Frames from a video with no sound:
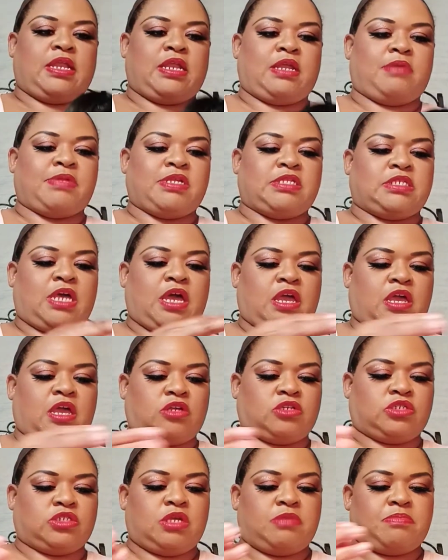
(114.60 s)
me tell you,
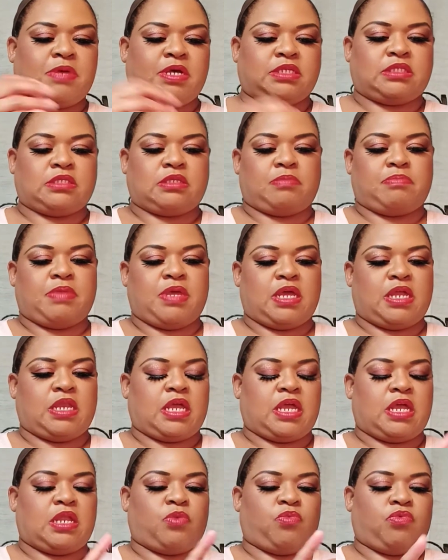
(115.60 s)
she must have been
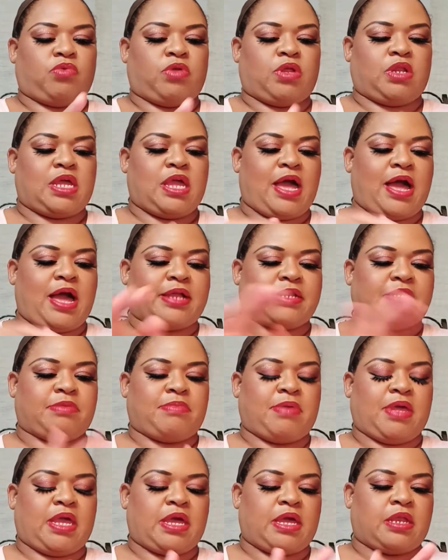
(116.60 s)
in really high
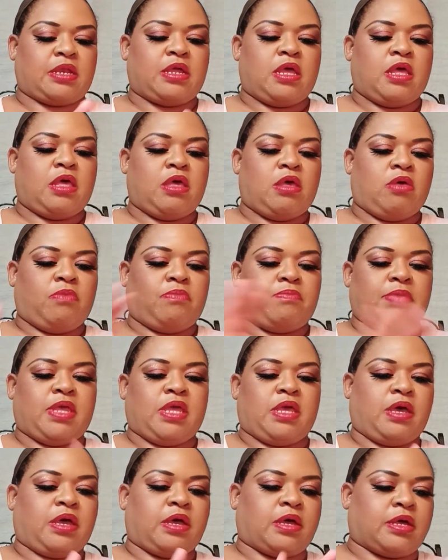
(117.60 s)
demand
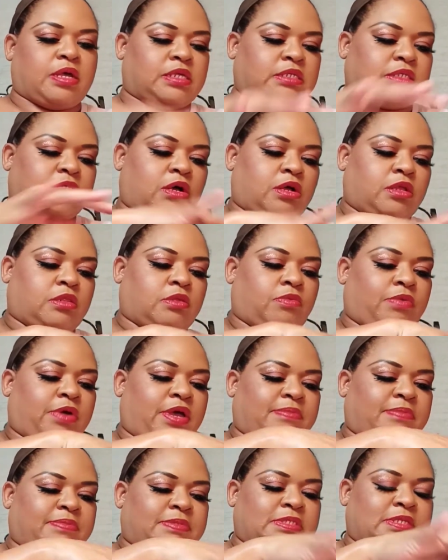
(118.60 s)
because on the
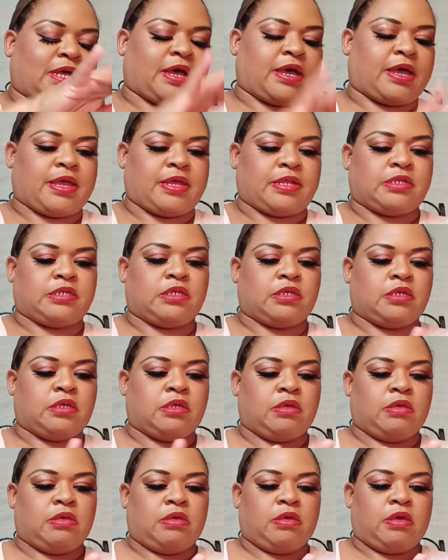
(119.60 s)
website,
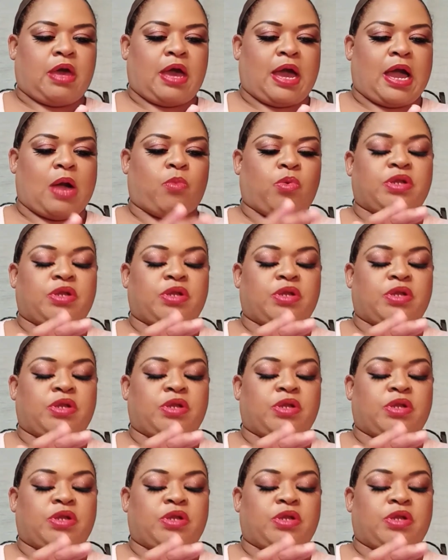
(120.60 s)
I want to